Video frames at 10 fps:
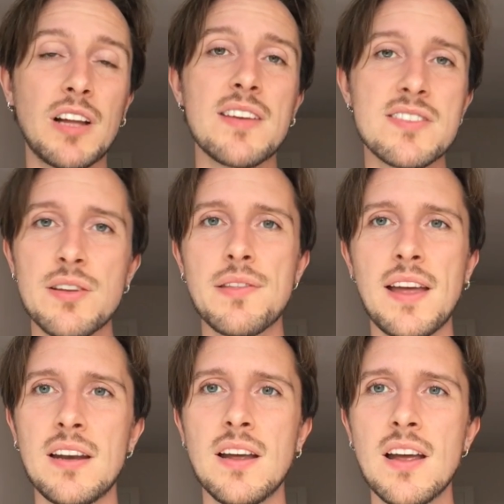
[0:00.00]
gets too
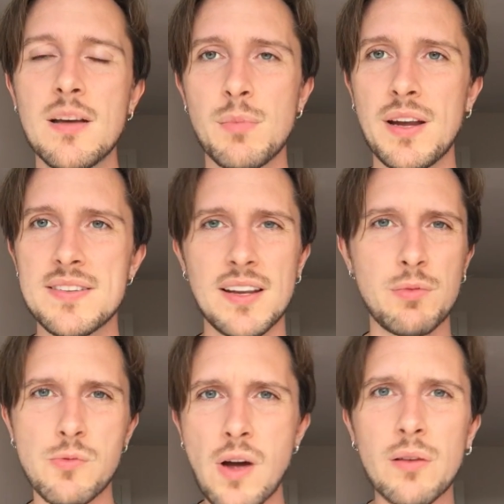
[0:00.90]
thin. But he said
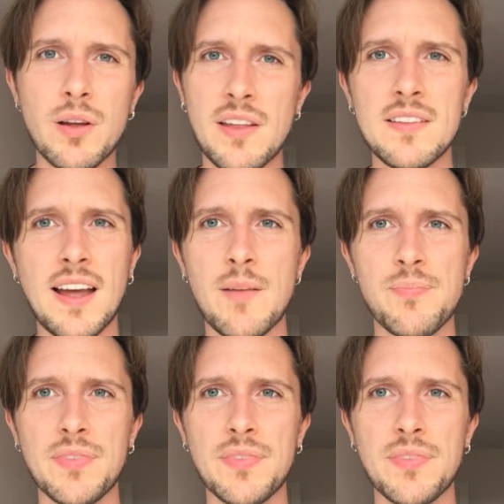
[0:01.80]
we're well within that.